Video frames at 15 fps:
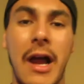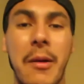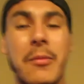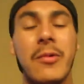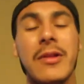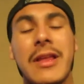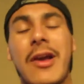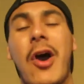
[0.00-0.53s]

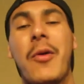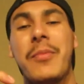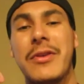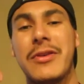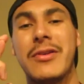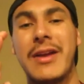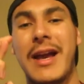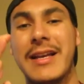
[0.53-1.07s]
I'm really
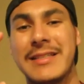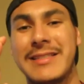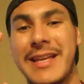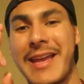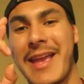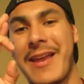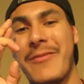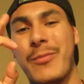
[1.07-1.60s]
hoping you guys
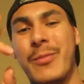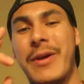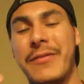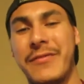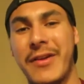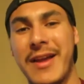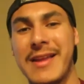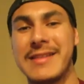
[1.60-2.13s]
say my
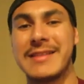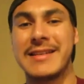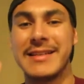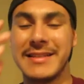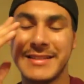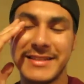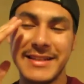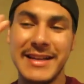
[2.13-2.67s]
friends,
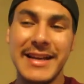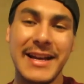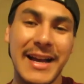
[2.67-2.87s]
because